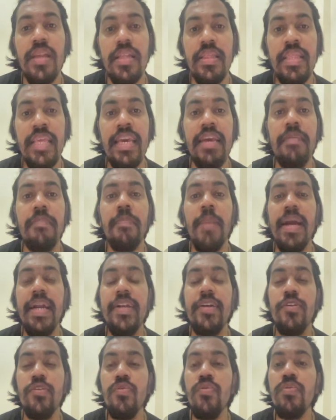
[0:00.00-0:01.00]
They
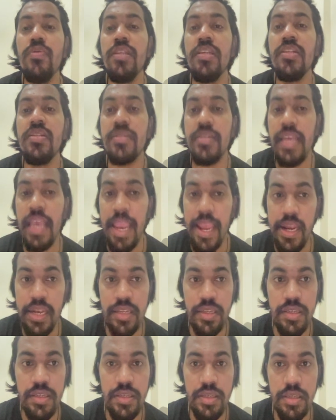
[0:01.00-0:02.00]
might do the
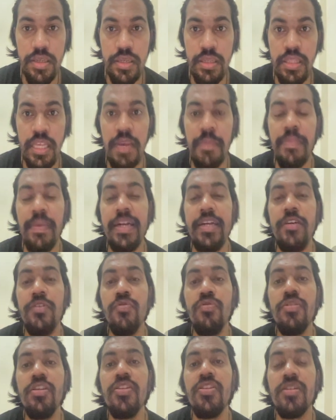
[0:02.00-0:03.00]
scans. They might
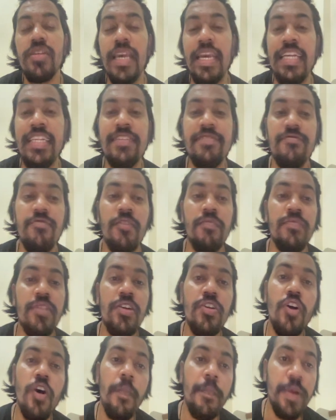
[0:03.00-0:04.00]
do the scans from
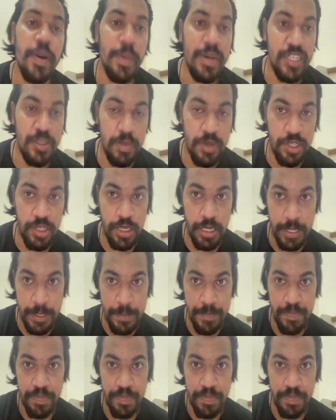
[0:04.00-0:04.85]
the compromised machine.